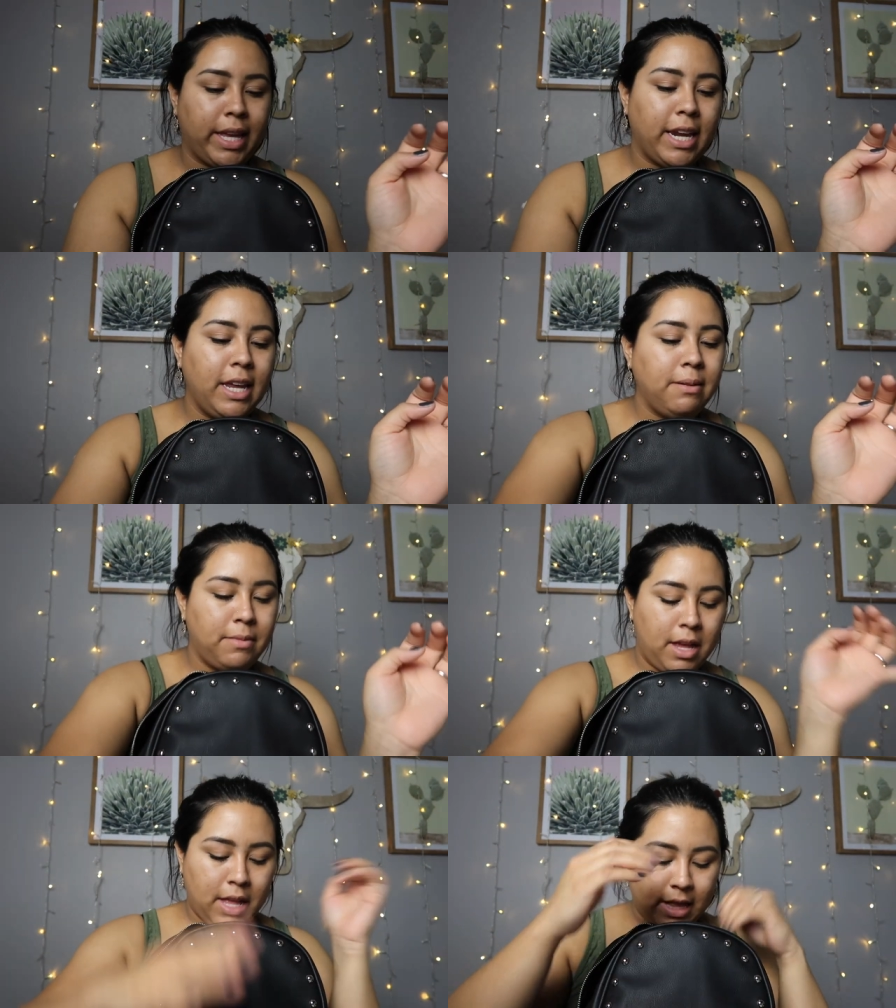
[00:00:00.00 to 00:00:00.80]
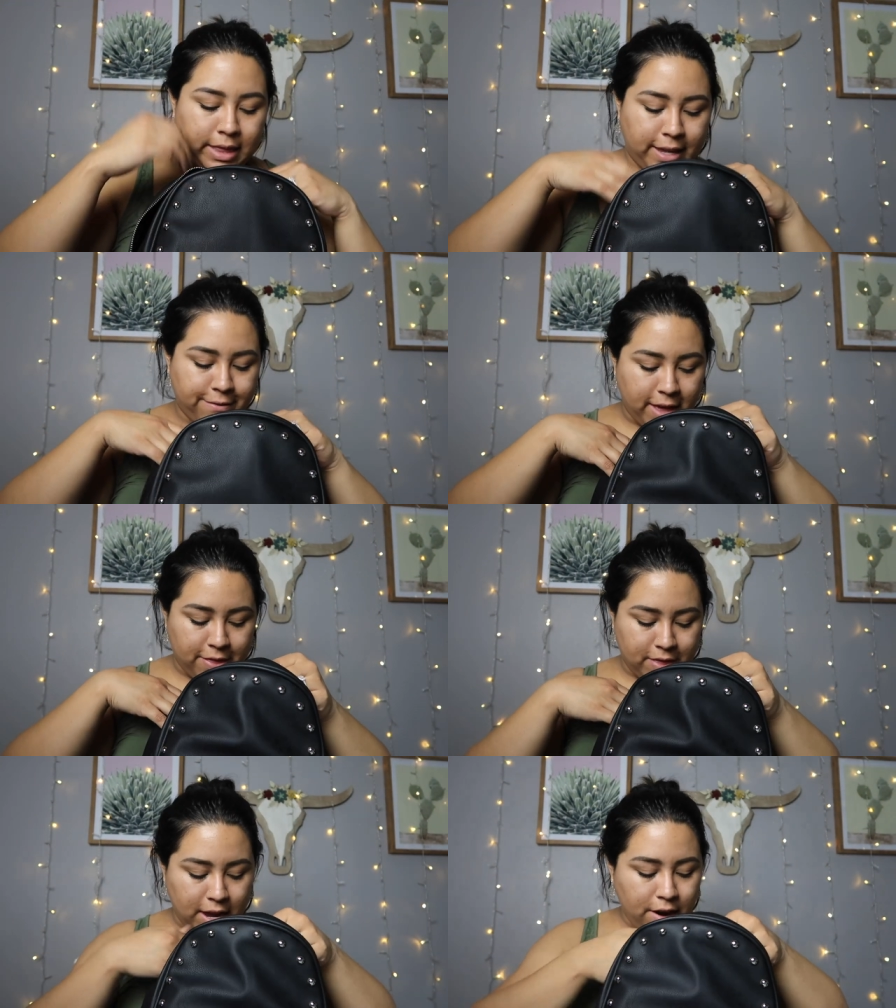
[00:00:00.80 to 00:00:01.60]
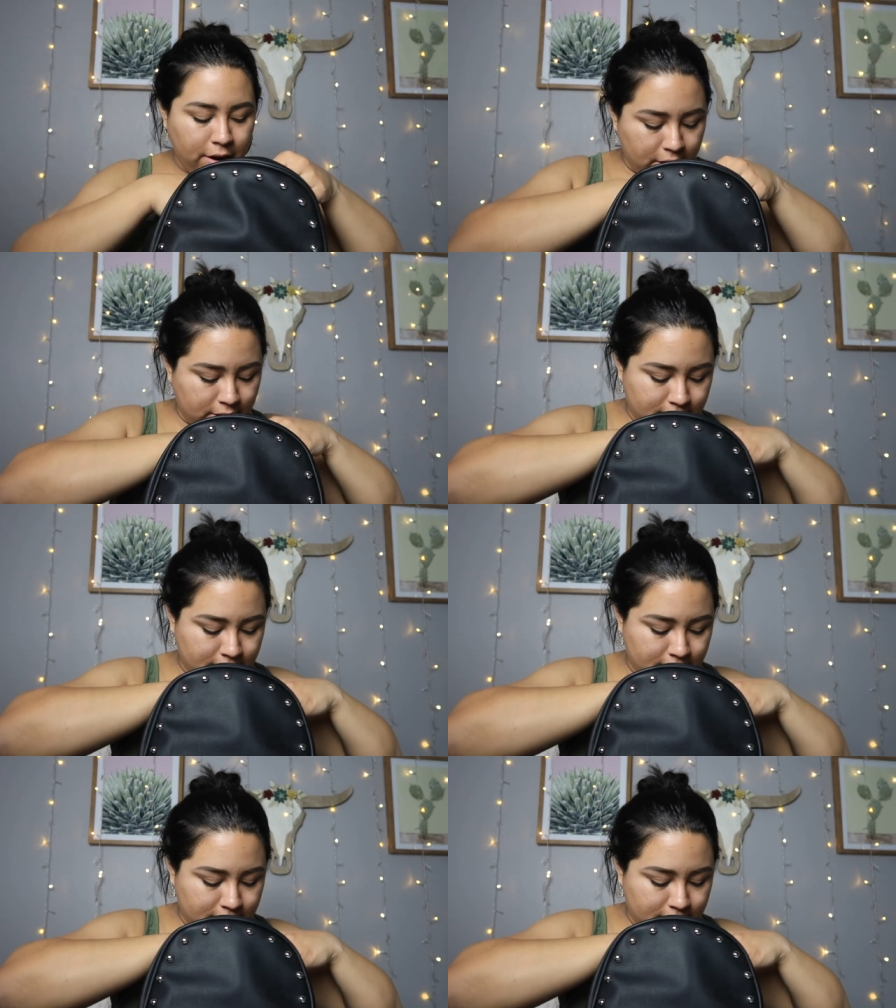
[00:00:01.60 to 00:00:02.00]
related. Leave that there.